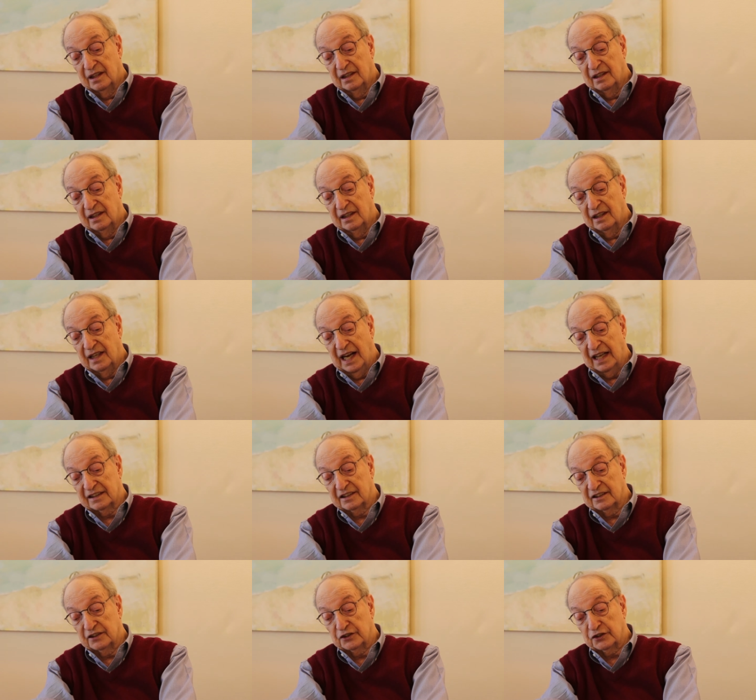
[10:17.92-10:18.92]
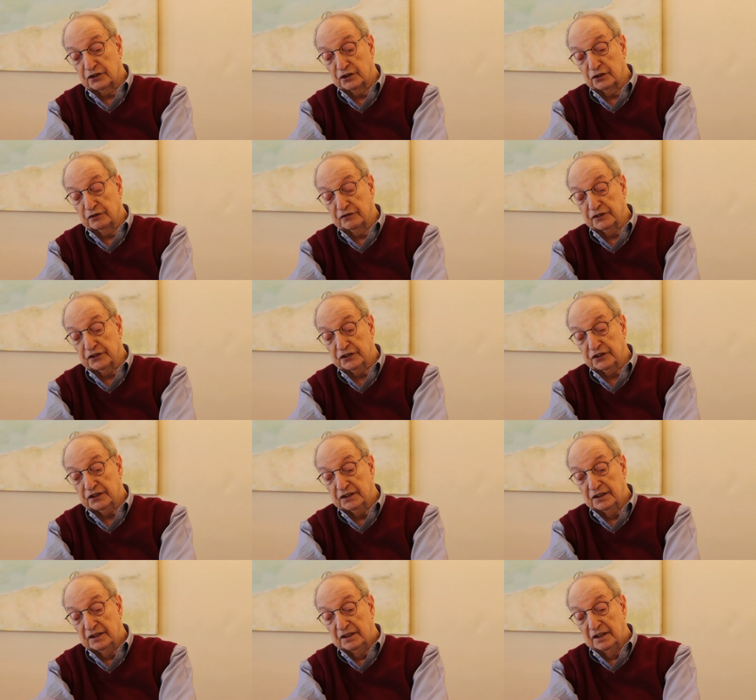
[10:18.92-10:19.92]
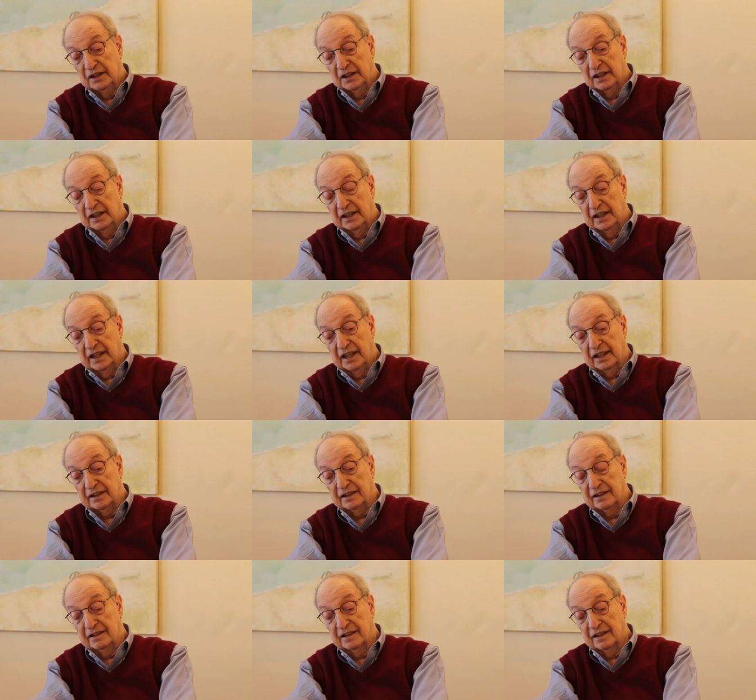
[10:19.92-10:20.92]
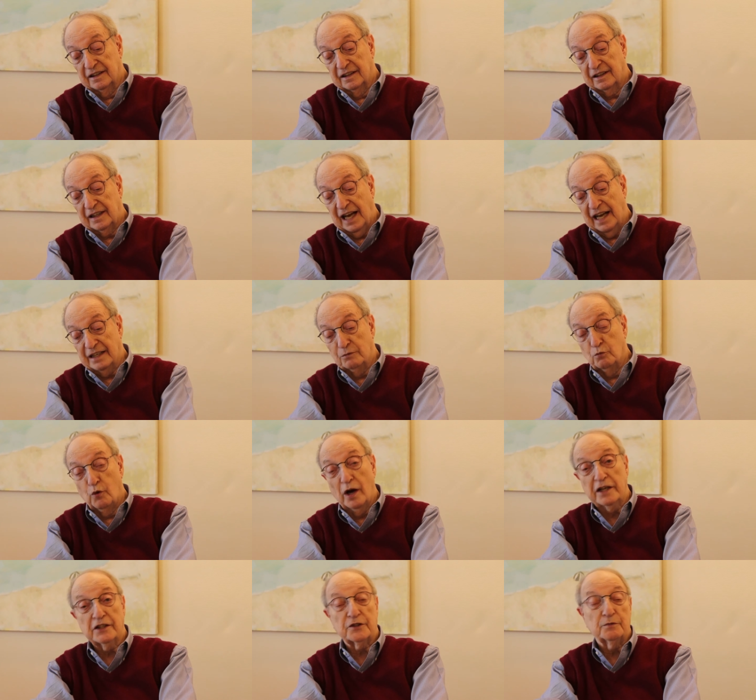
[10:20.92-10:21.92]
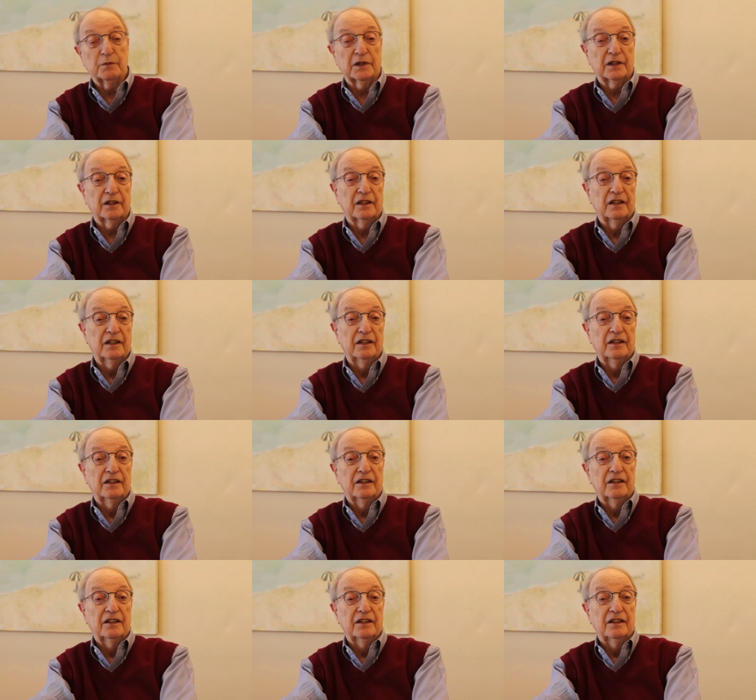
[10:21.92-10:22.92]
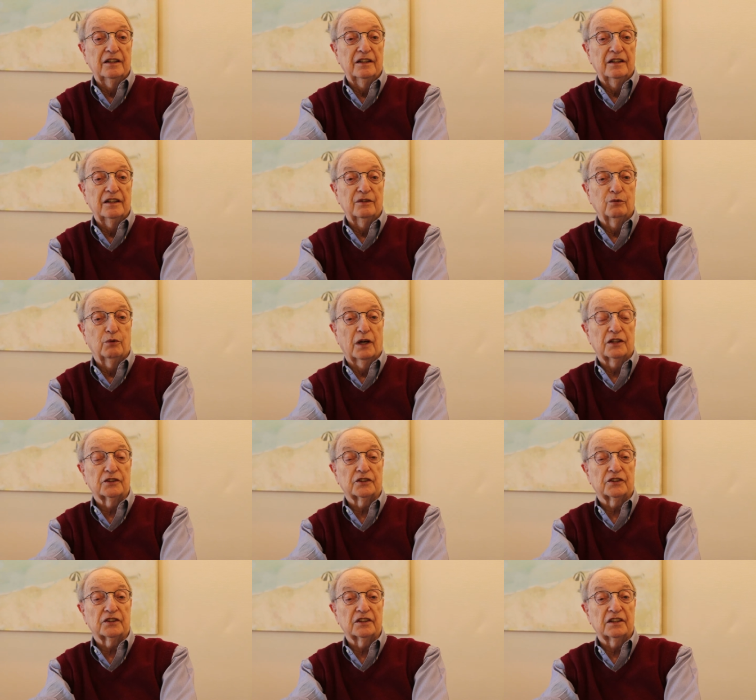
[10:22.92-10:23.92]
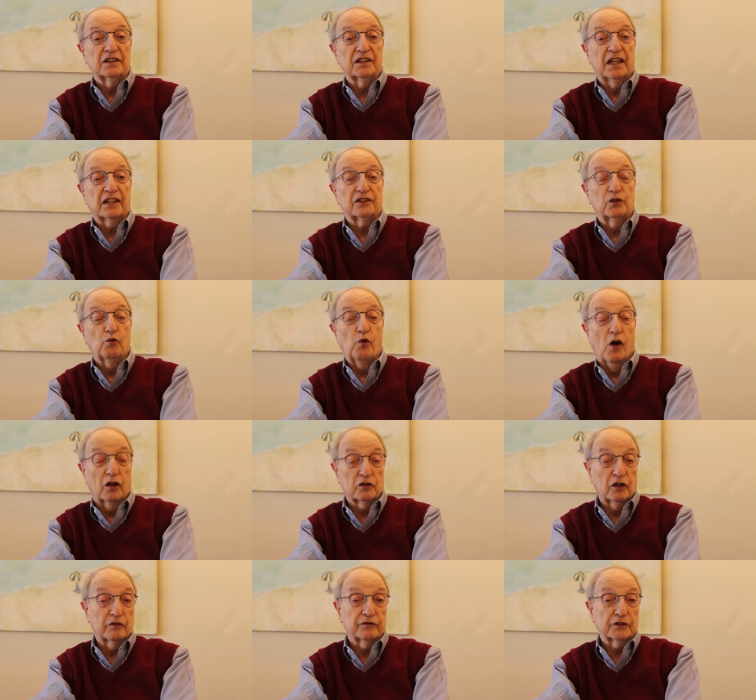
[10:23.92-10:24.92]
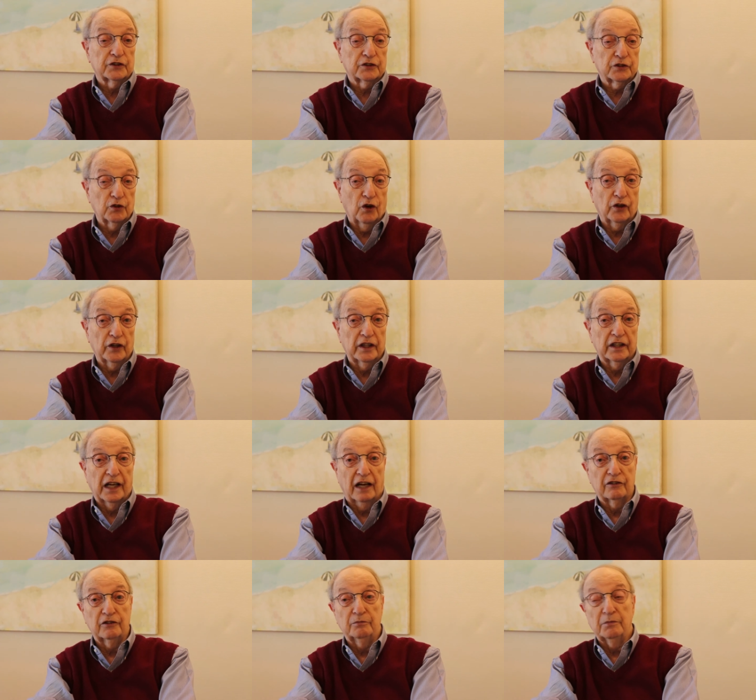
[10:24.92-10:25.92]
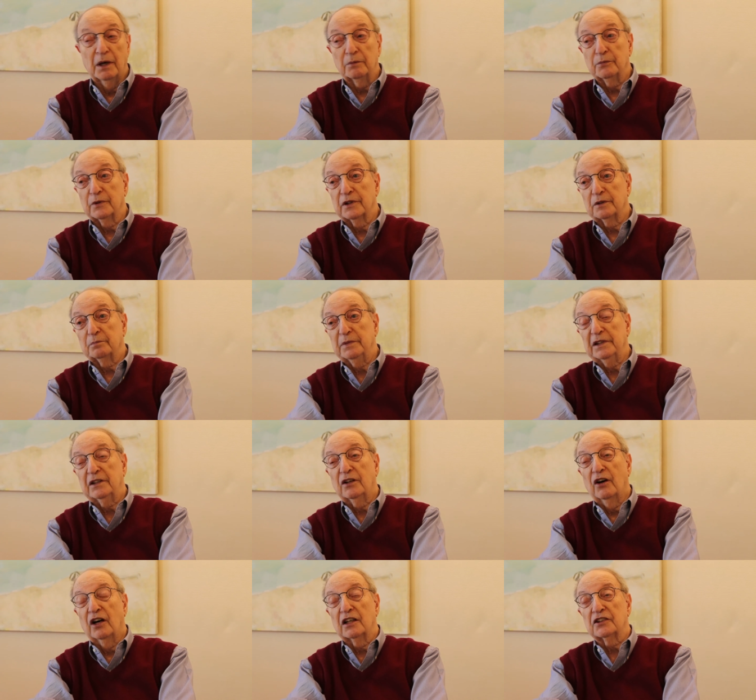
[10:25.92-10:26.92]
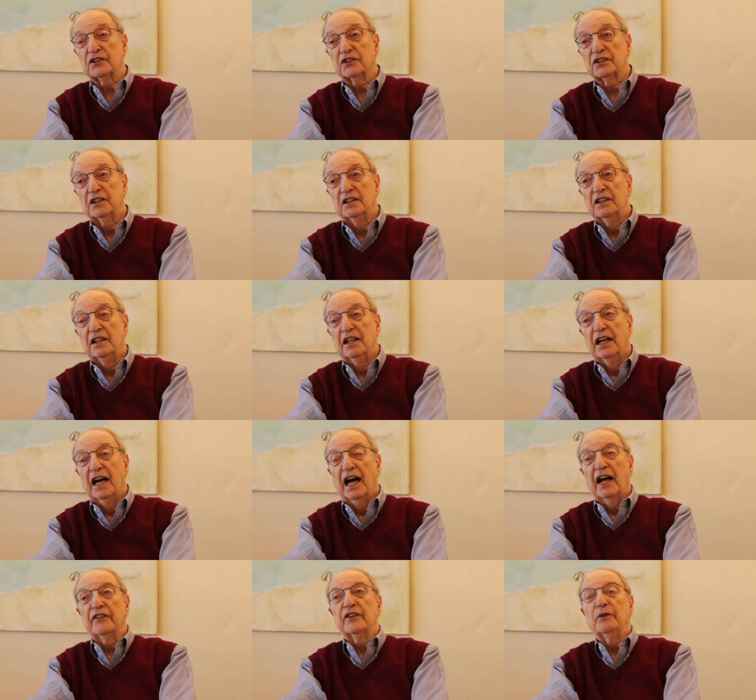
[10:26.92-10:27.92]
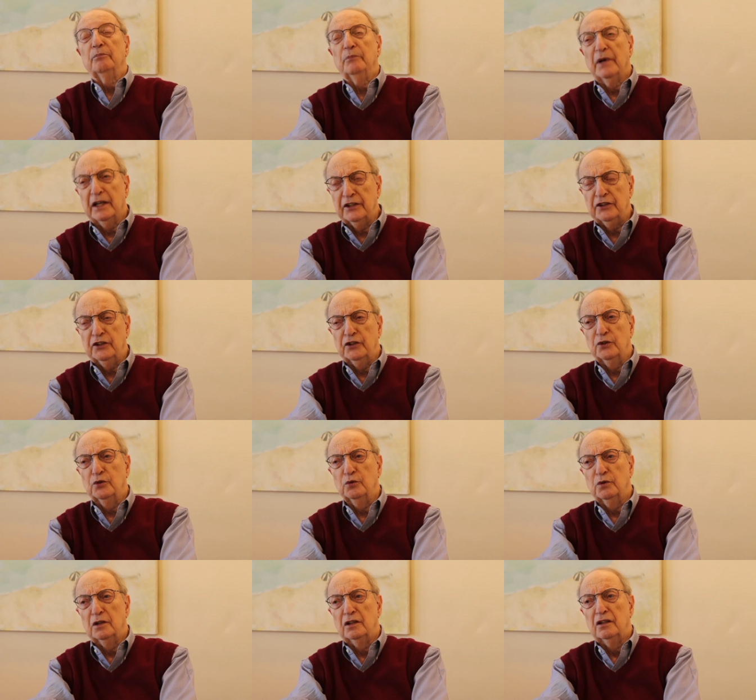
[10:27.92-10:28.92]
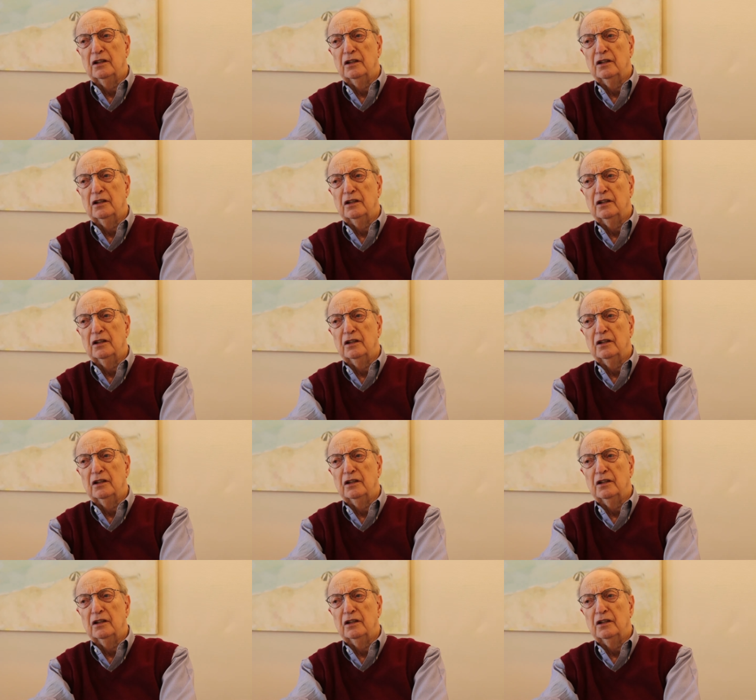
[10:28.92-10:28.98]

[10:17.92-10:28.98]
uh, out of the service, and uh, Chaim Weizmann was at the Waldorf Astoria, and I remember it because on the menu,